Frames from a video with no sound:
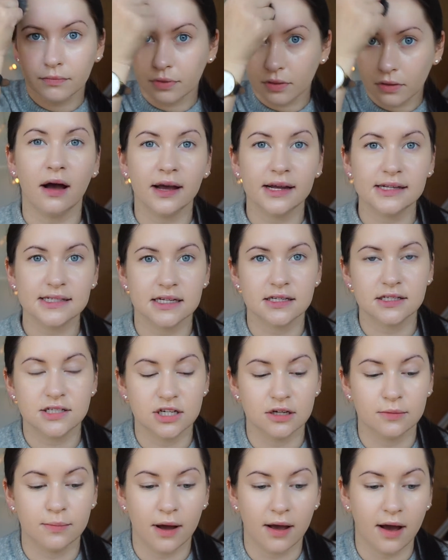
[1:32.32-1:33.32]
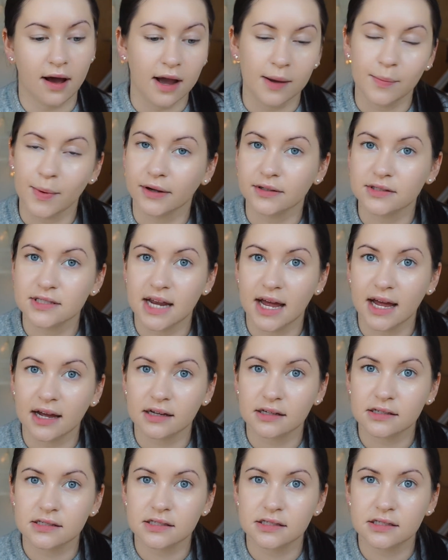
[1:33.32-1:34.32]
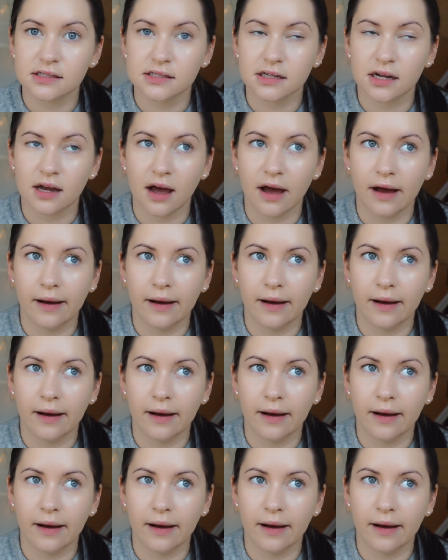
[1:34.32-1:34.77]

I tend to do my eyebrows next,